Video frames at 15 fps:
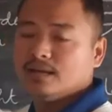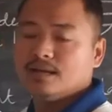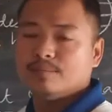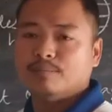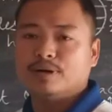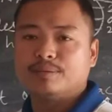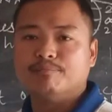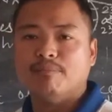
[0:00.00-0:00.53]

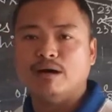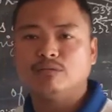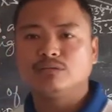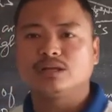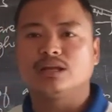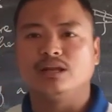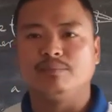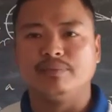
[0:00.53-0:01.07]
but
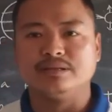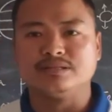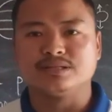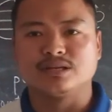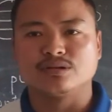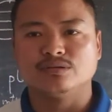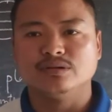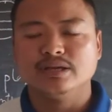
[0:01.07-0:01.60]
Mount
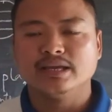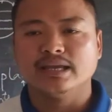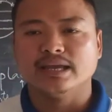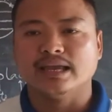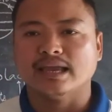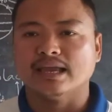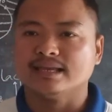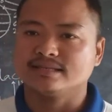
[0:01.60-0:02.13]

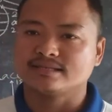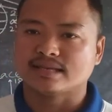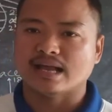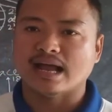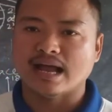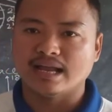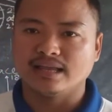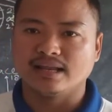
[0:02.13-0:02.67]
Kilimanjaro has
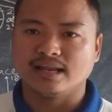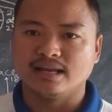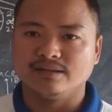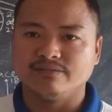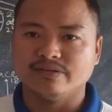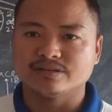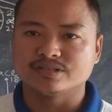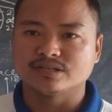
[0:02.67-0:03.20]
higher
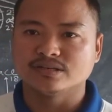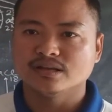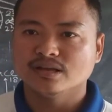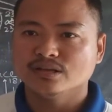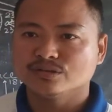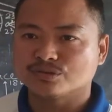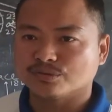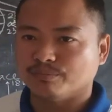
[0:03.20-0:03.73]

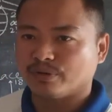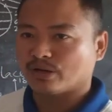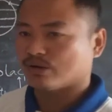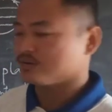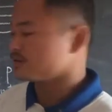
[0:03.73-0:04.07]
elevation, so because